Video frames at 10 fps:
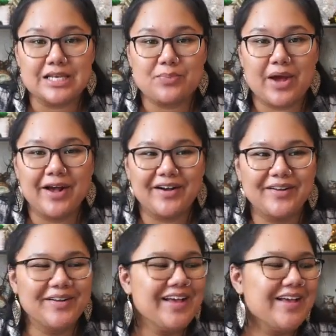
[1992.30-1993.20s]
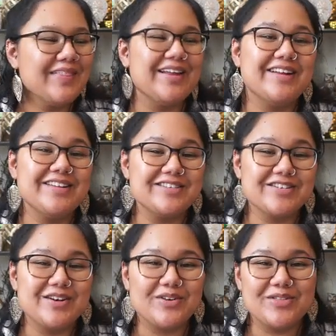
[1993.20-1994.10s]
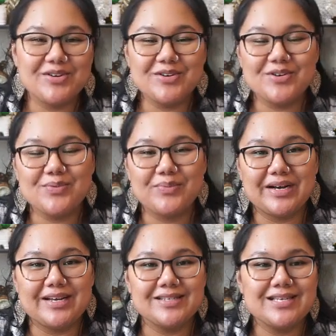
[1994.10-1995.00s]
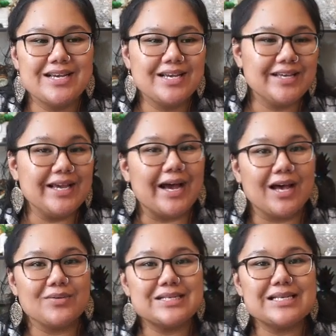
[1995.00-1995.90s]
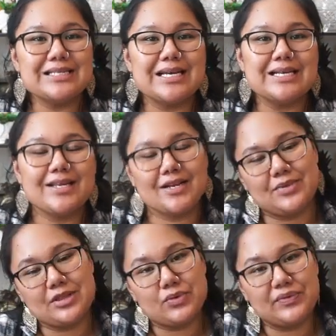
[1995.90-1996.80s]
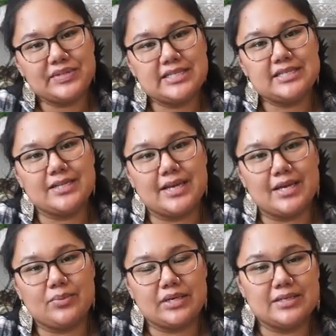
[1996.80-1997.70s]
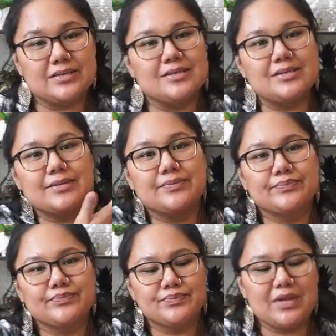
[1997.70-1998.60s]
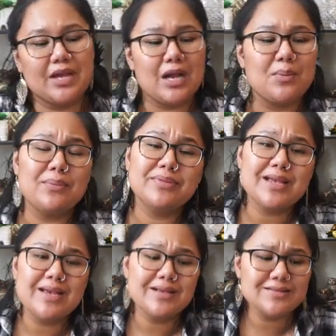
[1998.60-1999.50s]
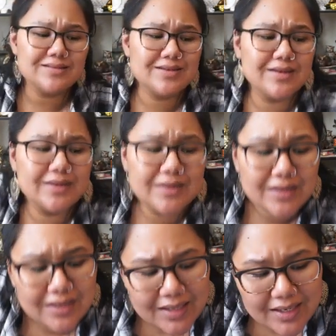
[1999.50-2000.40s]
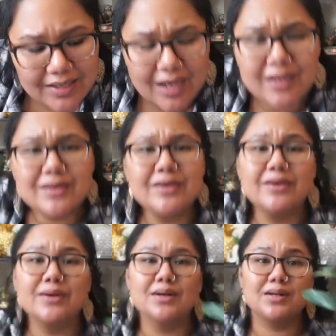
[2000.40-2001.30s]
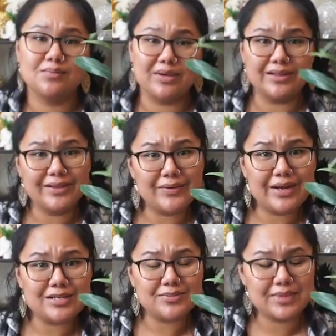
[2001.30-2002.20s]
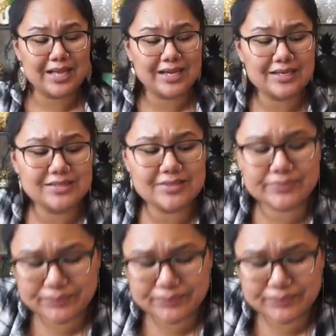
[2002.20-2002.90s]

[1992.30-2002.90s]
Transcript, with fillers: death pile that I need to go through but yeah I was excited that I went thrifting today because I got my plant I got my little house plant